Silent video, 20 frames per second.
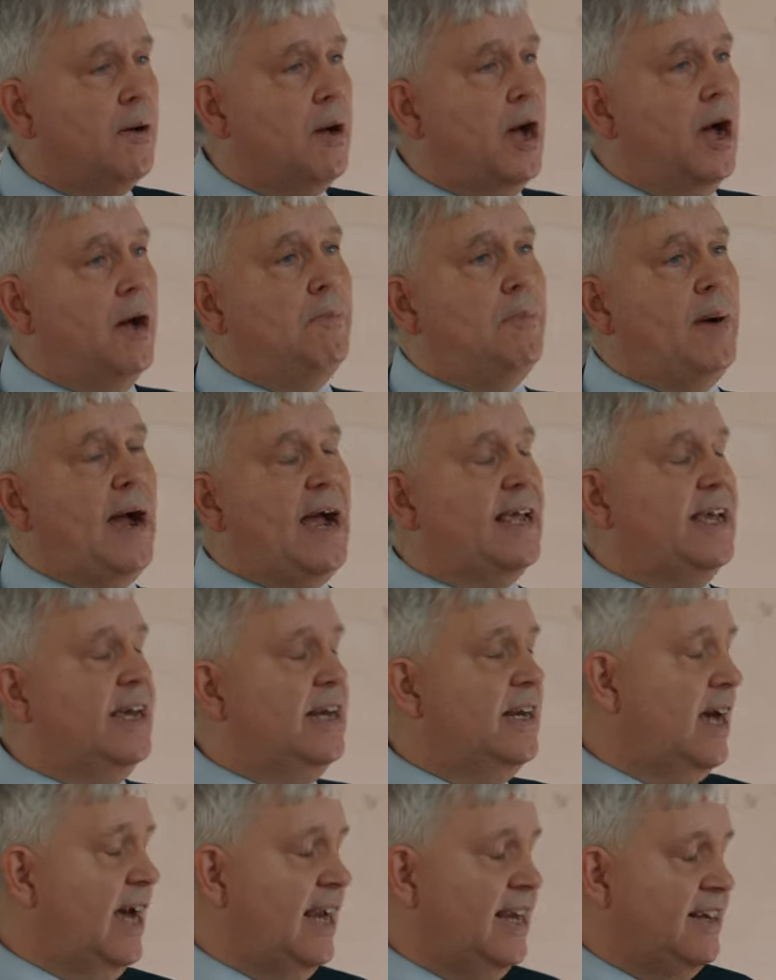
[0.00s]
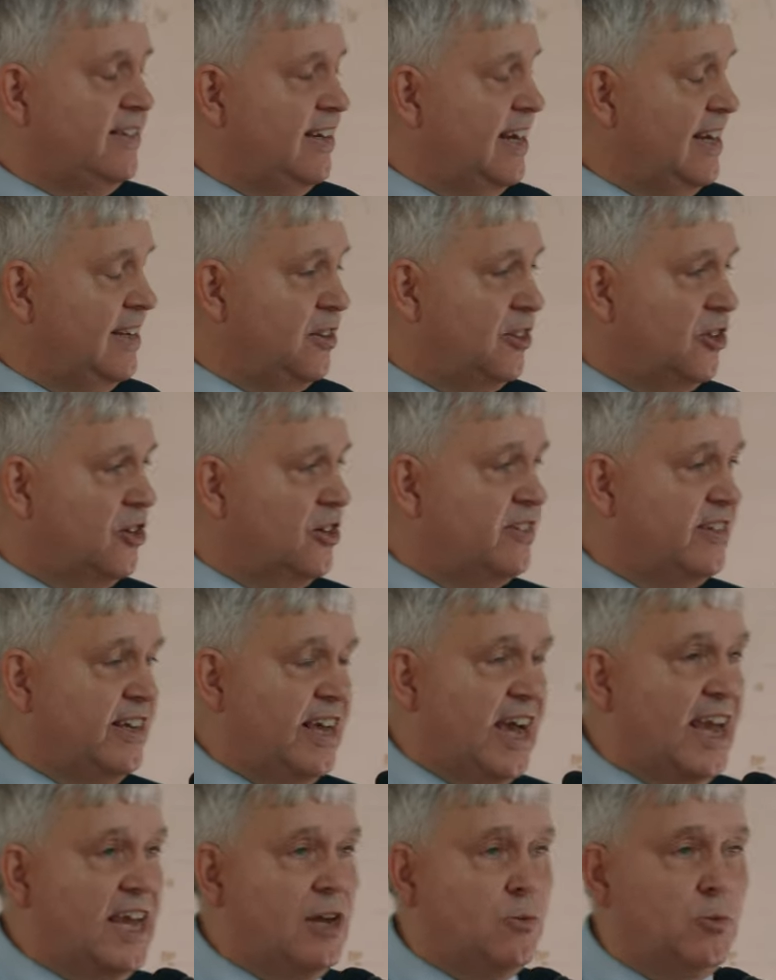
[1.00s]
back in
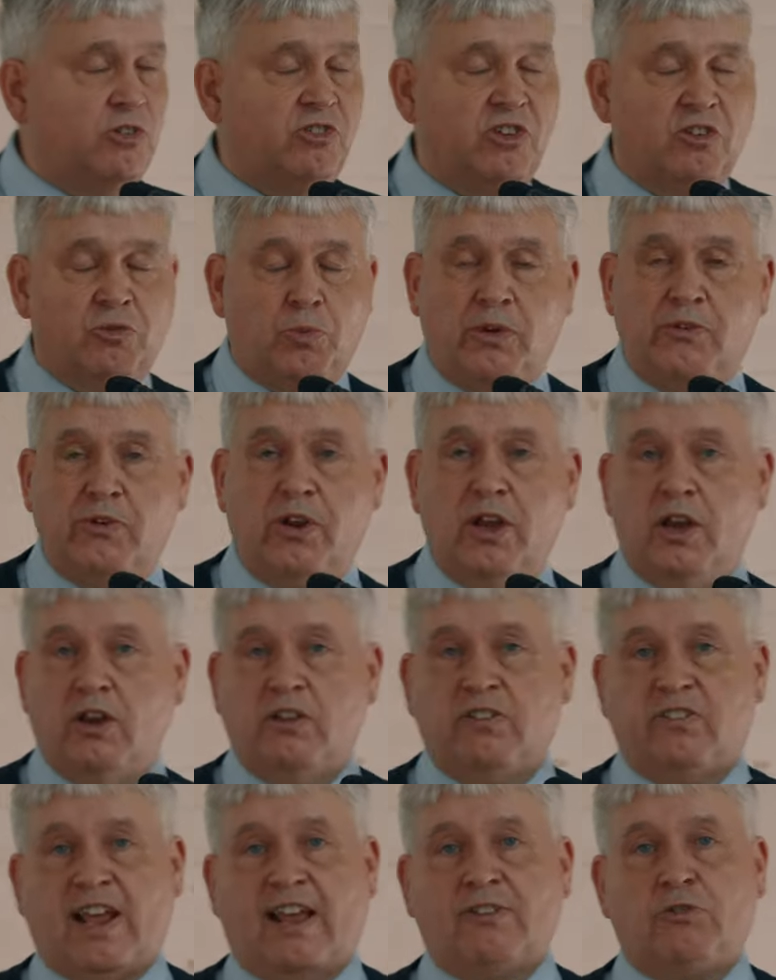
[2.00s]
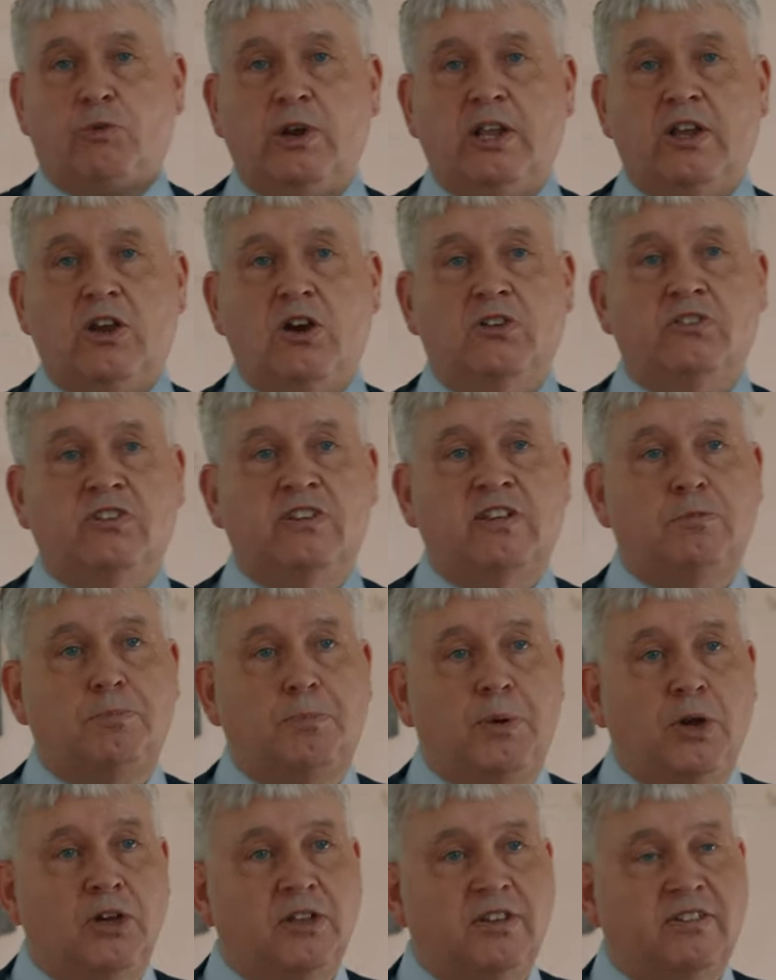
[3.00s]
1838, which is Sasra regards as its
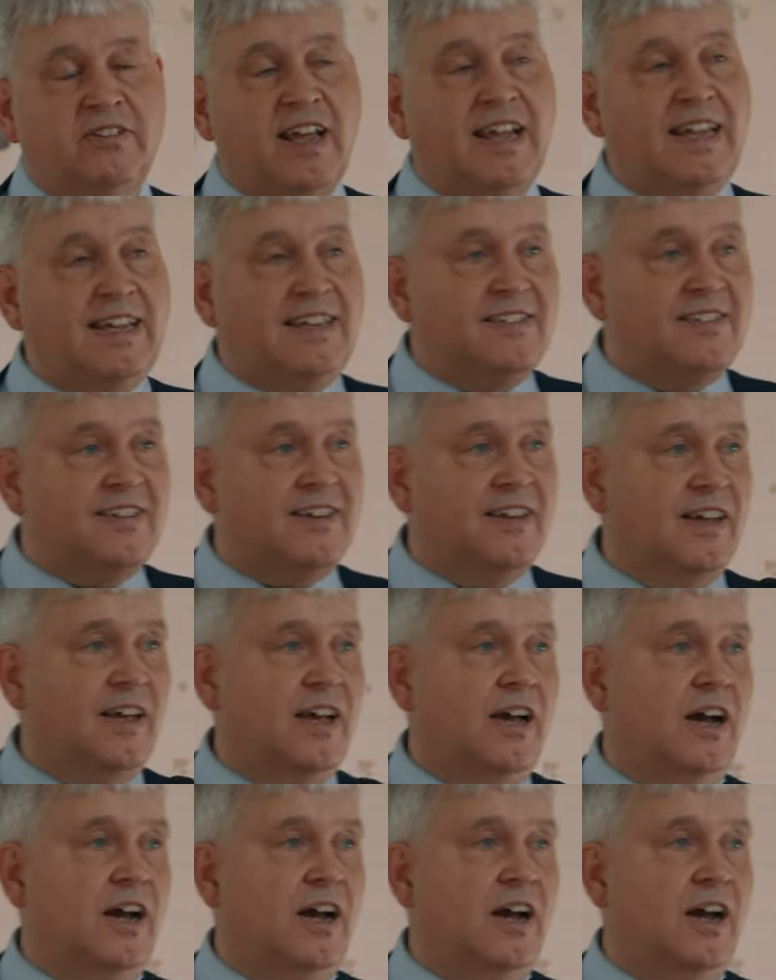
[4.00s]
birth date.